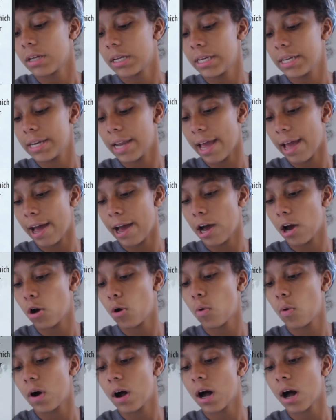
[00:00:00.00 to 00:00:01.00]

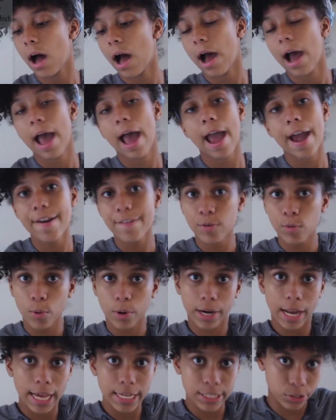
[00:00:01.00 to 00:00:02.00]
Now,
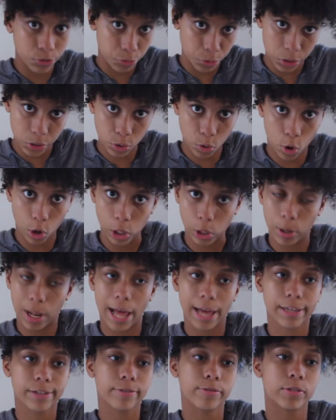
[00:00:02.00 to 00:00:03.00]
everyone has used this oil.
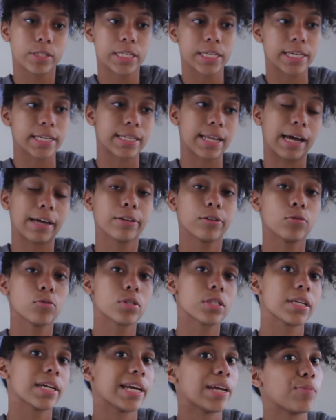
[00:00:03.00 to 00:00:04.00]
I used
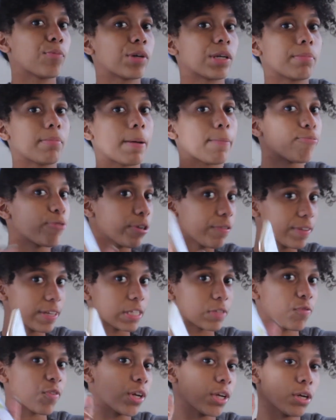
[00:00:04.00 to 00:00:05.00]
it in one of my
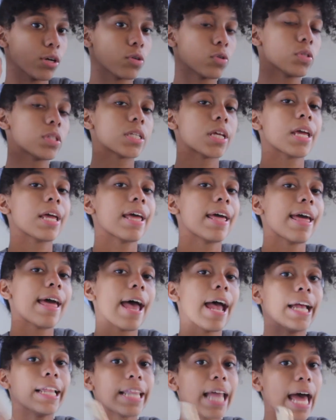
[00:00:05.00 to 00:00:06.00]
previous videos,
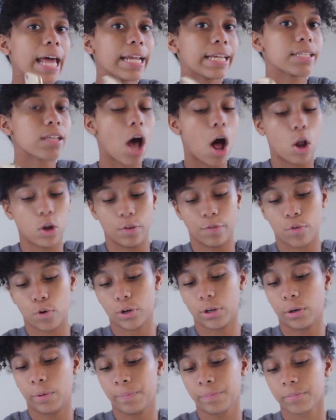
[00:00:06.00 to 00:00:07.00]
and that is olive
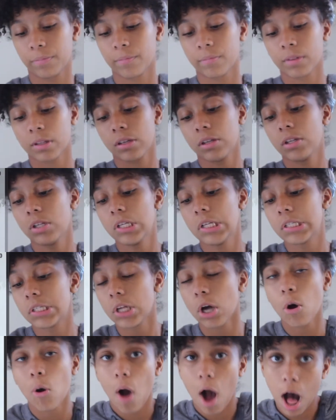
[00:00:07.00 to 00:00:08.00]
oil.
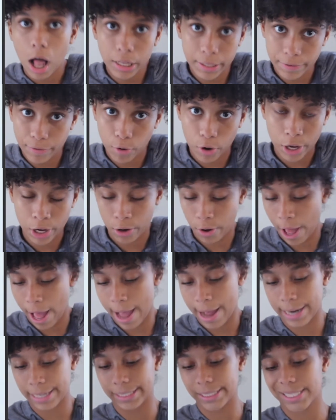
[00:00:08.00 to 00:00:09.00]
So olive oil
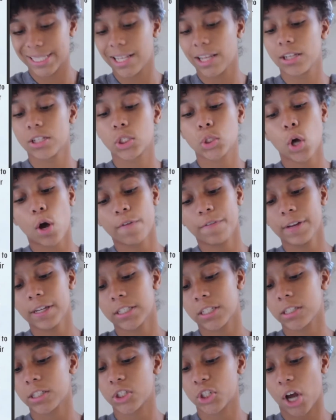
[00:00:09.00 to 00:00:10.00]
adds
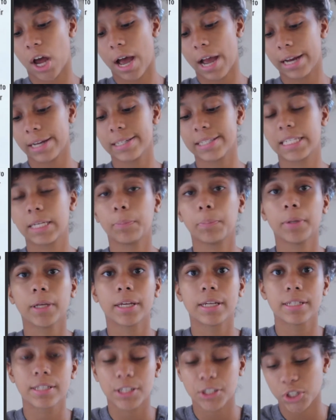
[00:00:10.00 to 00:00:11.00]
softness and shine, deeply
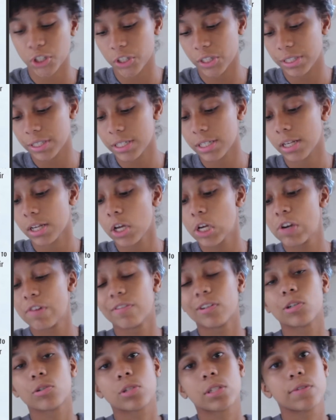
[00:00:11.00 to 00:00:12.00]
conditions,
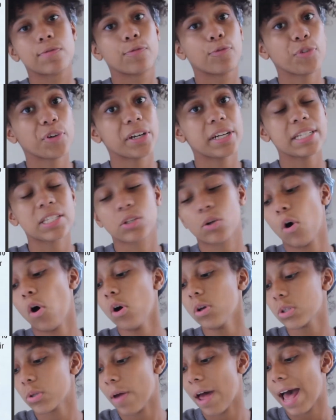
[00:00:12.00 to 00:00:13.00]
reduces frizz,
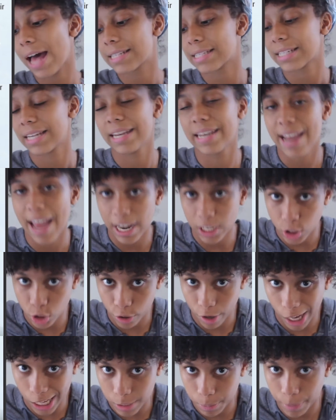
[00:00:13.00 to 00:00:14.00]
also has a
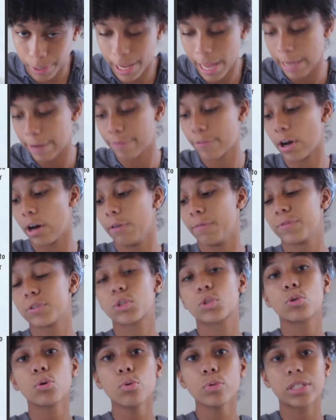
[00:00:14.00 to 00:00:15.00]
natural SPF of
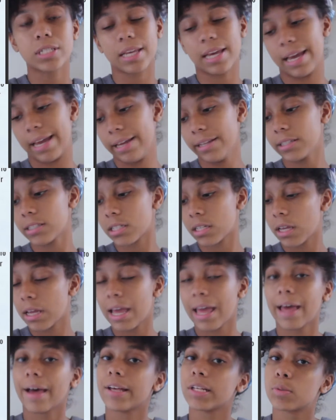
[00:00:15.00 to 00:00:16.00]
2 to 8,
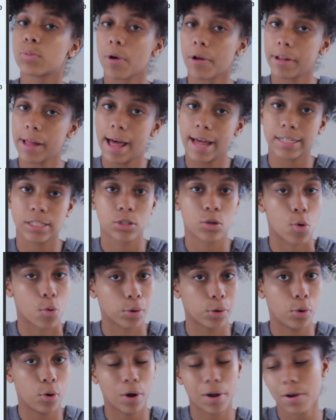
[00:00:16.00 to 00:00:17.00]
as well as the
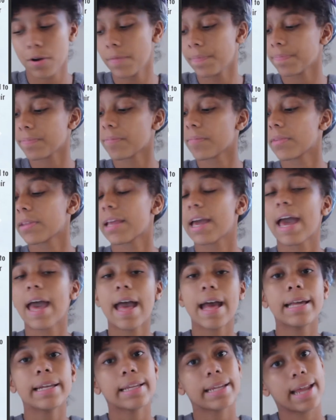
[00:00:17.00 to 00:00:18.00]
coconut oil,
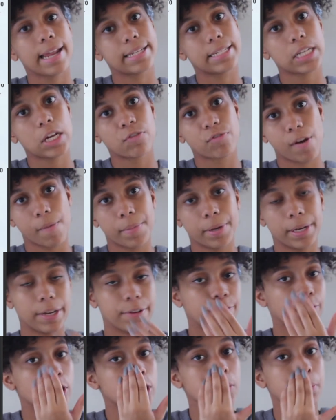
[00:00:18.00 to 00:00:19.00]
and it's a remedy
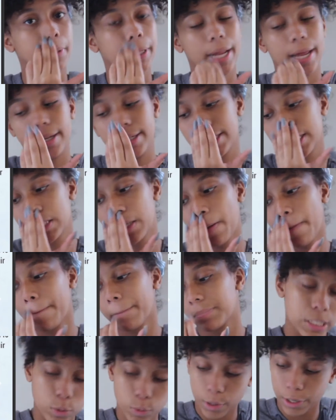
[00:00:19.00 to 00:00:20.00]
for split ends.
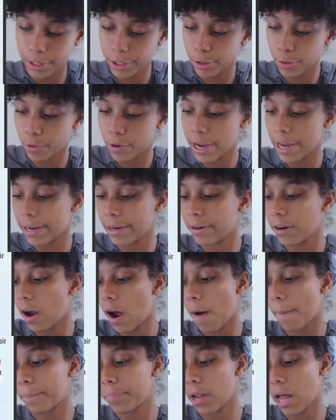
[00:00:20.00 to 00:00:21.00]
This one, you can
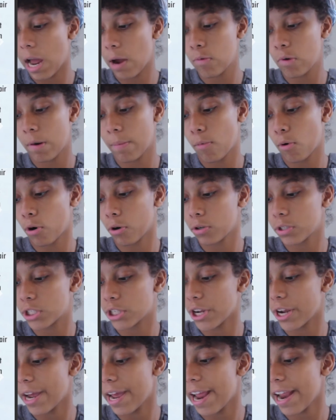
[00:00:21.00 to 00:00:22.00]
apply warm oil
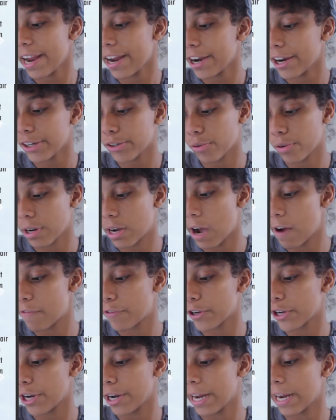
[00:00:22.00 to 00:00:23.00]
to your hair, you can
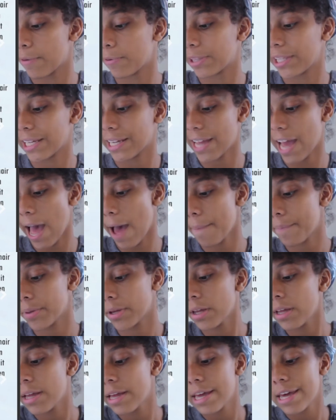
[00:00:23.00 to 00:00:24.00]
cover your hair with the cap,
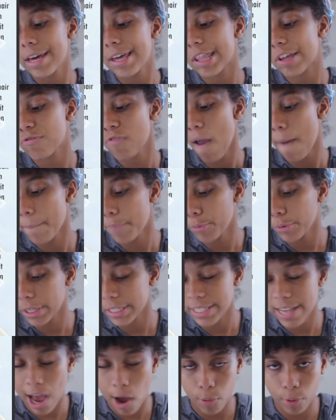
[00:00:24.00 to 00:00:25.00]
then wrap it with
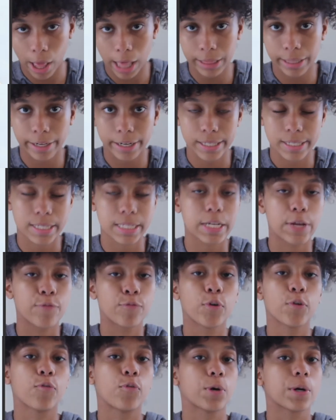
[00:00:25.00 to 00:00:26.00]
a towel and let it sit
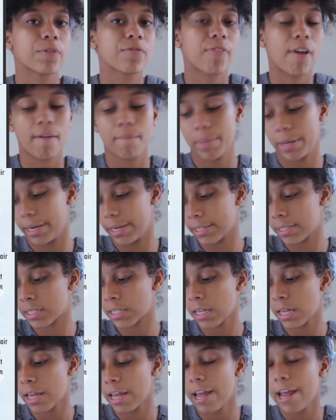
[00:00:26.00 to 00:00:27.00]
for 45
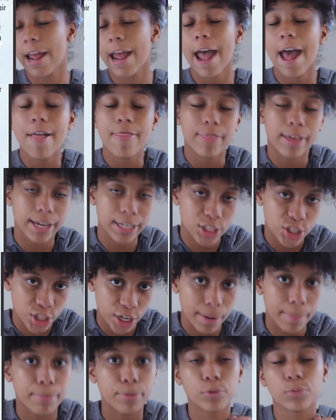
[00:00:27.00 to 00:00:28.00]
minutes, and then
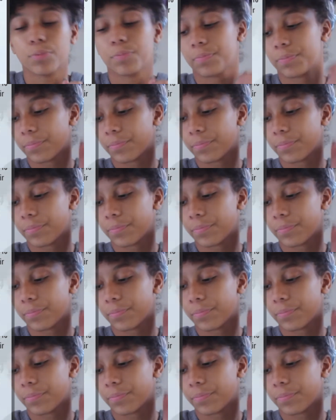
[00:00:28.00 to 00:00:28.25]
shampoo.